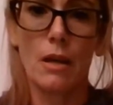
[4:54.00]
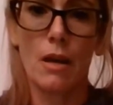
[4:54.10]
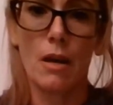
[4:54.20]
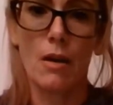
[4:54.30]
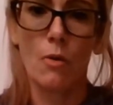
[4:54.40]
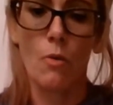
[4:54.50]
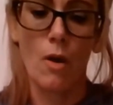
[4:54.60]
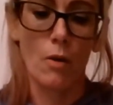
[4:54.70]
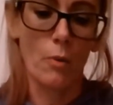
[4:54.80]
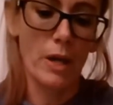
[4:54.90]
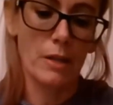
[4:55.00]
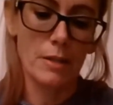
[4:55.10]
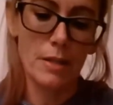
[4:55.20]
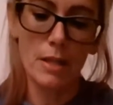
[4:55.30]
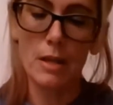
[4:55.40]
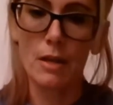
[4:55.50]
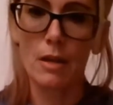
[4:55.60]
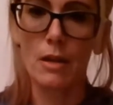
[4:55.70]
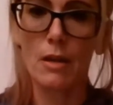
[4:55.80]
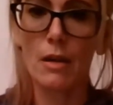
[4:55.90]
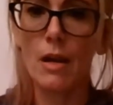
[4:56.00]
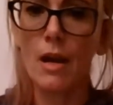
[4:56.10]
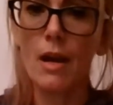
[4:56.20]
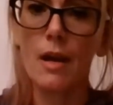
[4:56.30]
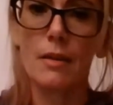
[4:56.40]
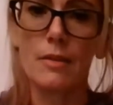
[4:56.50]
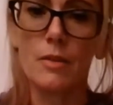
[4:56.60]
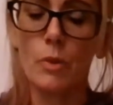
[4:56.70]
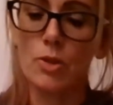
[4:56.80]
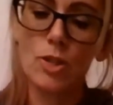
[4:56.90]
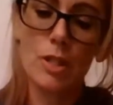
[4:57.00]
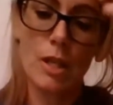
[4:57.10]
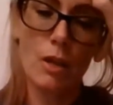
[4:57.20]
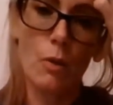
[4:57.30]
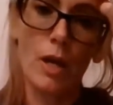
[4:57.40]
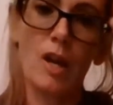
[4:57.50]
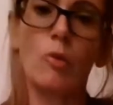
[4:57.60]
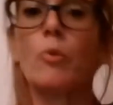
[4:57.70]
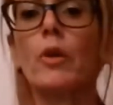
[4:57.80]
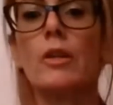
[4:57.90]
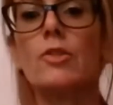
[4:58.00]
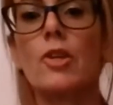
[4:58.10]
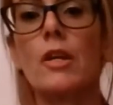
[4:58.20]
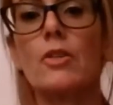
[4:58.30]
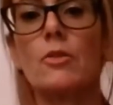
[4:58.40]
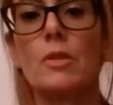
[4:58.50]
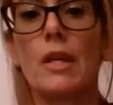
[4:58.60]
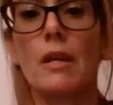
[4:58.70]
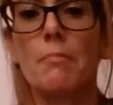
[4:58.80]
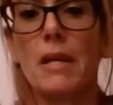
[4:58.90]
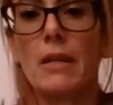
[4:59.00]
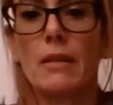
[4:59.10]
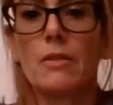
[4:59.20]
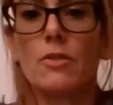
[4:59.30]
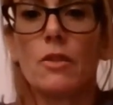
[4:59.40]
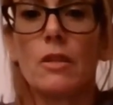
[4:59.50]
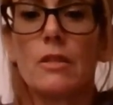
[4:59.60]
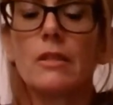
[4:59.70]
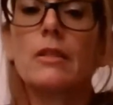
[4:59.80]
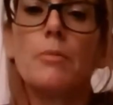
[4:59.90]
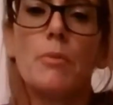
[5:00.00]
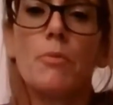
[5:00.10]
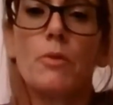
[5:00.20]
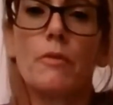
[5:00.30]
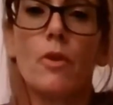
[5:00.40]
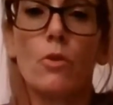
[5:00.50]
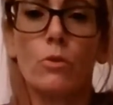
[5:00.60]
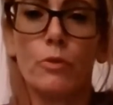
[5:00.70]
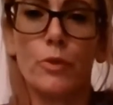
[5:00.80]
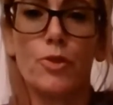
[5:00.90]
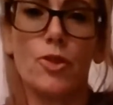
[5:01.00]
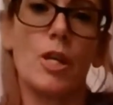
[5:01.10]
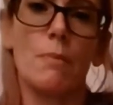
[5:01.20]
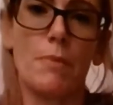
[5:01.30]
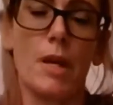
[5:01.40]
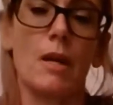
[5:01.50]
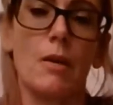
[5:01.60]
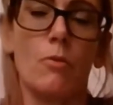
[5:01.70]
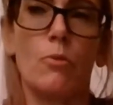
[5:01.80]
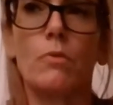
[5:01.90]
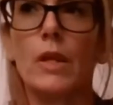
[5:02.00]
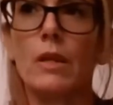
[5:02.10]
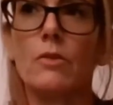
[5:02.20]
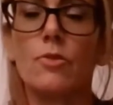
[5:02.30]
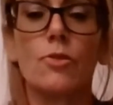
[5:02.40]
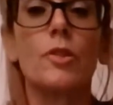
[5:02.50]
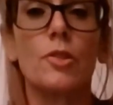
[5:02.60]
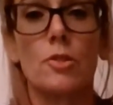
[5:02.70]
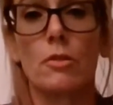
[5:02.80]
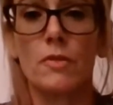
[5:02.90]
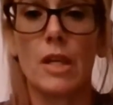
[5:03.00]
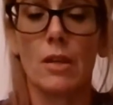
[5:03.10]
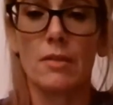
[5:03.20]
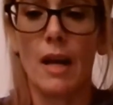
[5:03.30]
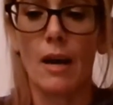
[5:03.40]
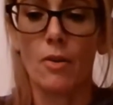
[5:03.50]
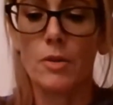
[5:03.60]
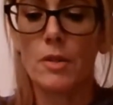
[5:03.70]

our walkway is here. This is where she's going to go in, and what we're going to try to do is kind of make this so that it's a little bit more of the oval shape that is traditional Tink's house,